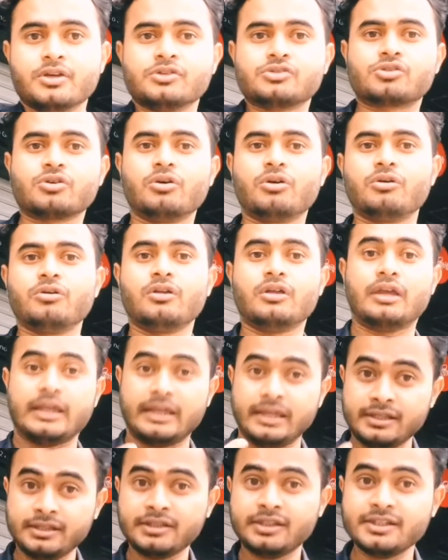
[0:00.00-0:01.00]
So
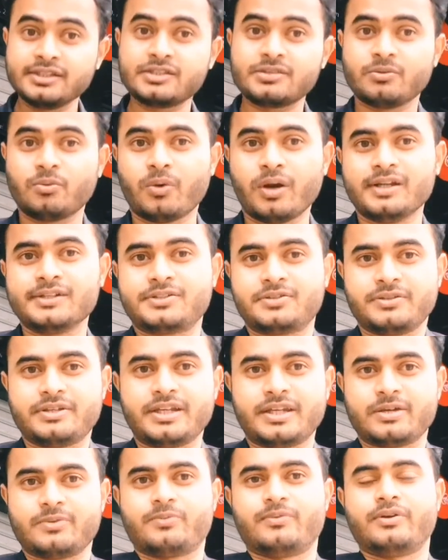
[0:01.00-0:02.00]
in this world
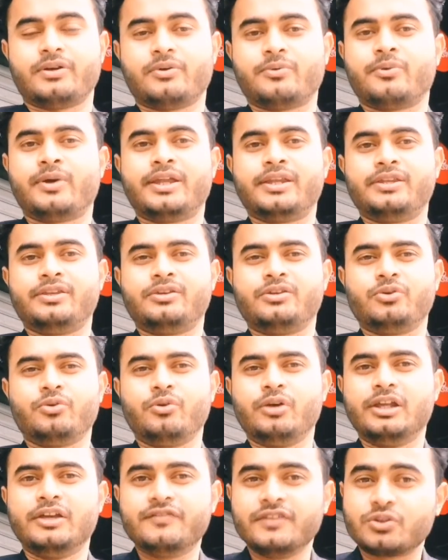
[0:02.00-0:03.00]
today, when
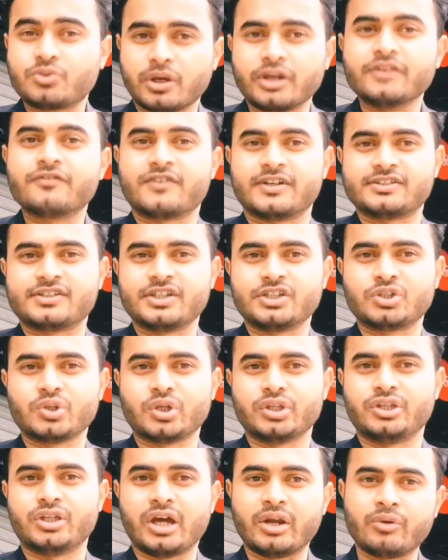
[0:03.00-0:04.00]
you live in 21st
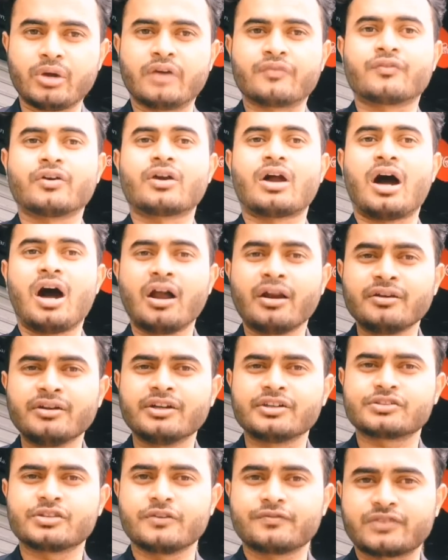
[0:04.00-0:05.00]
century, there you have got
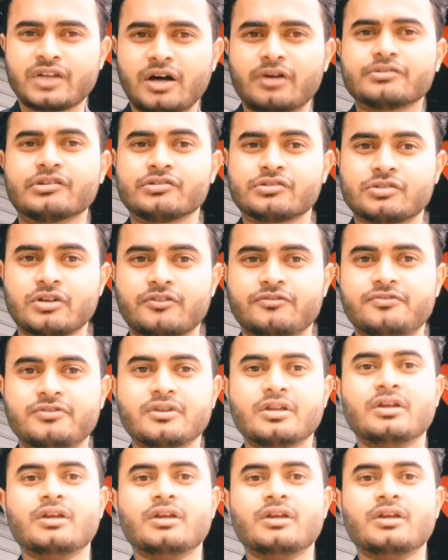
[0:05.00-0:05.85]
hundreds of thousands of